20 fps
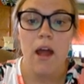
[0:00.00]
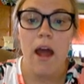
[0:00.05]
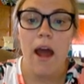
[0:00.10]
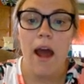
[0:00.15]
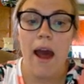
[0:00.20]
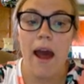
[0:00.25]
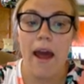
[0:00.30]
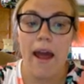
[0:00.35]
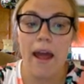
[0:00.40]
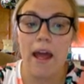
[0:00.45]

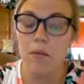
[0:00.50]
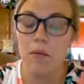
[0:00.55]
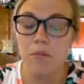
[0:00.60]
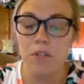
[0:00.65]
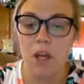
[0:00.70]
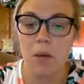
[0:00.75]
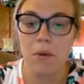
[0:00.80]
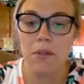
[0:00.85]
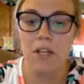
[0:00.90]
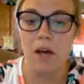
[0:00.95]
Hi, I'm
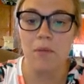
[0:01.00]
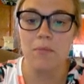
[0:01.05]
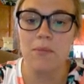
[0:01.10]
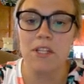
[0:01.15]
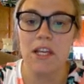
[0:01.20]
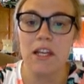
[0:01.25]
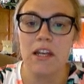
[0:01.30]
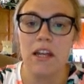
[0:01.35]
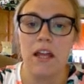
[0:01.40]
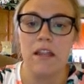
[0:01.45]
Shelby
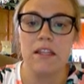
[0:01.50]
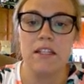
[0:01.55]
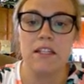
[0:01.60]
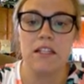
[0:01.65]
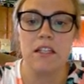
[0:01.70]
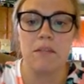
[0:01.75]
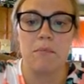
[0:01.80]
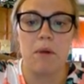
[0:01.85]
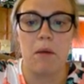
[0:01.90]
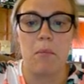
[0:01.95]
Thompson, and this
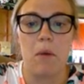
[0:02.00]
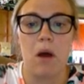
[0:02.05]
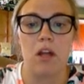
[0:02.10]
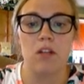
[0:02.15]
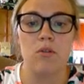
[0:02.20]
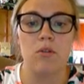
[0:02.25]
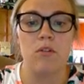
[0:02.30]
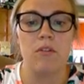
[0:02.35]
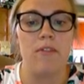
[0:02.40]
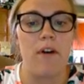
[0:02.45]
is my
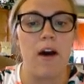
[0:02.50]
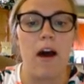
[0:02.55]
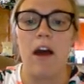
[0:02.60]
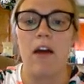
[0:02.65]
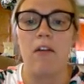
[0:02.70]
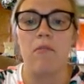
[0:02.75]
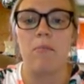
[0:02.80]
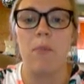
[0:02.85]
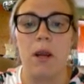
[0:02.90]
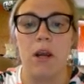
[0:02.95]
Module
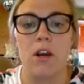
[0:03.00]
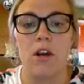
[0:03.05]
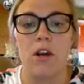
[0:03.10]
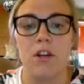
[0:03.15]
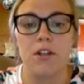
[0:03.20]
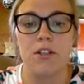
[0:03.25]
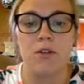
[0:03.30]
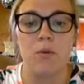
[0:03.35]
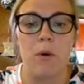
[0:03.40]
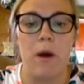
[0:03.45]
5
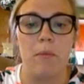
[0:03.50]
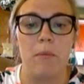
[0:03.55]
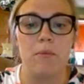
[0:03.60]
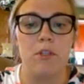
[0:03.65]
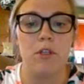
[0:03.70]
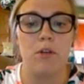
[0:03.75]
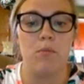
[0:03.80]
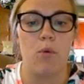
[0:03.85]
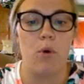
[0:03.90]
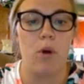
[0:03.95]
Barriers to Web
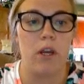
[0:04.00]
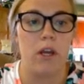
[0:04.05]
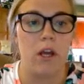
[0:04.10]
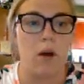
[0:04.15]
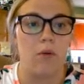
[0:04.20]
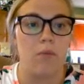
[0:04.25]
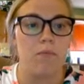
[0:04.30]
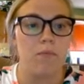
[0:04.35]
2.0.